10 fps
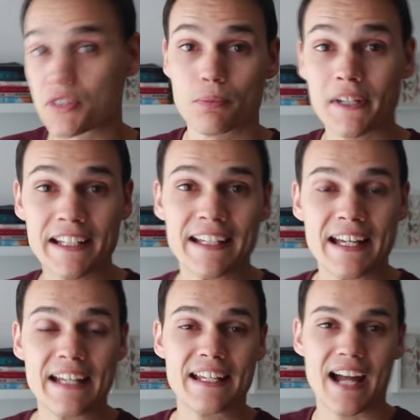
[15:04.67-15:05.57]
a little bit,
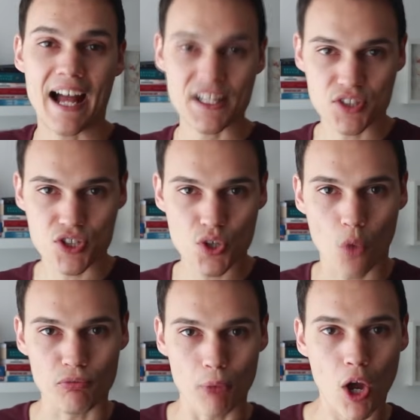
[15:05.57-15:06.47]
it hasn't
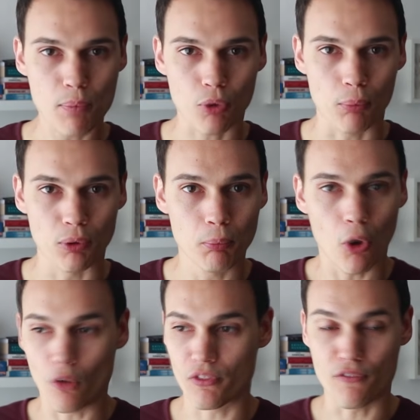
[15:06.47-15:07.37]
solved my
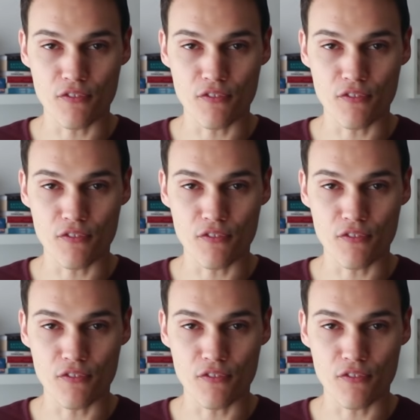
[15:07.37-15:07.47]
problem of